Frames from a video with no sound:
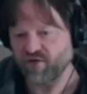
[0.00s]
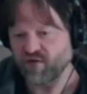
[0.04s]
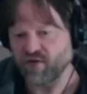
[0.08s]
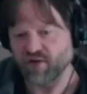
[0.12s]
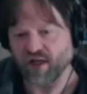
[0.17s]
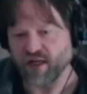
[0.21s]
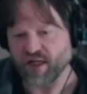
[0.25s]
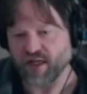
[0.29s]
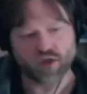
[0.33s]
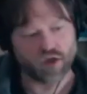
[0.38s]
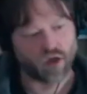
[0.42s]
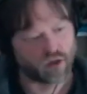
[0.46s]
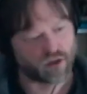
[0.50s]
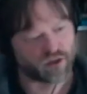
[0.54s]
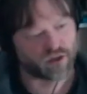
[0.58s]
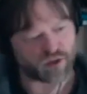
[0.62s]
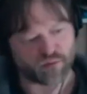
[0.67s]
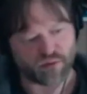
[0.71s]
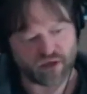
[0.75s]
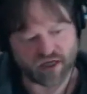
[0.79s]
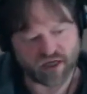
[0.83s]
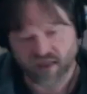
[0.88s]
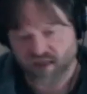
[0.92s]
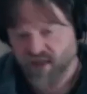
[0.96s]
like cars
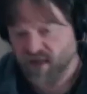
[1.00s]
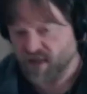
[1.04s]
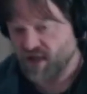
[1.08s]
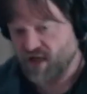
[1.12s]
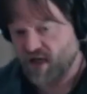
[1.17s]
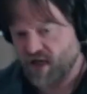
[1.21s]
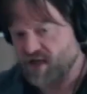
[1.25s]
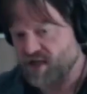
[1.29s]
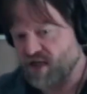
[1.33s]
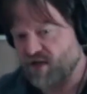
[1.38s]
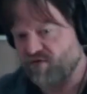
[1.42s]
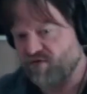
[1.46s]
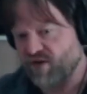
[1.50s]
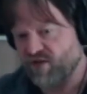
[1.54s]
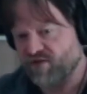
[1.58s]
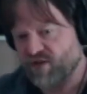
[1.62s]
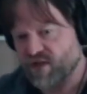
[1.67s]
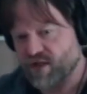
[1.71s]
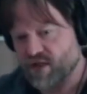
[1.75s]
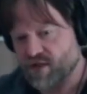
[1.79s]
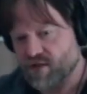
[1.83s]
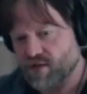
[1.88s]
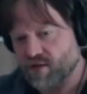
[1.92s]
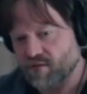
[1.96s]
peaked in the
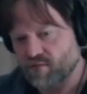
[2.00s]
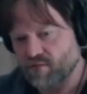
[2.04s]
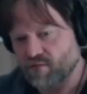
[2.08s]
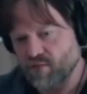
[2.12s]
1950s